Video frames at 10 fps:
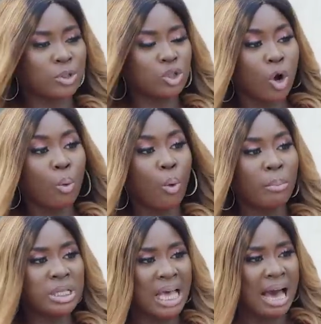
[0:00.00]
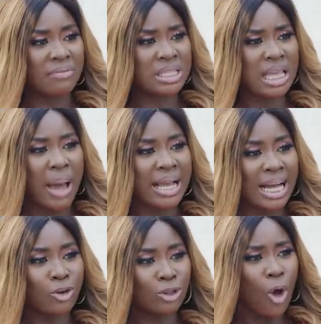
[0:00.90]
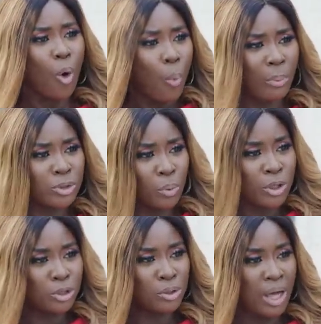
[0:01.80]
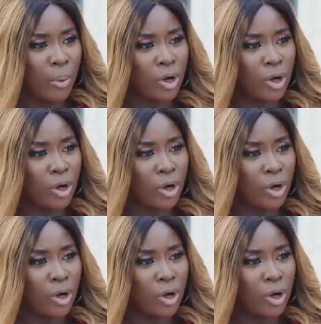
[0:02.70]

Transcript: but you don't want me to have the same. I cannot. Why would you want to do that?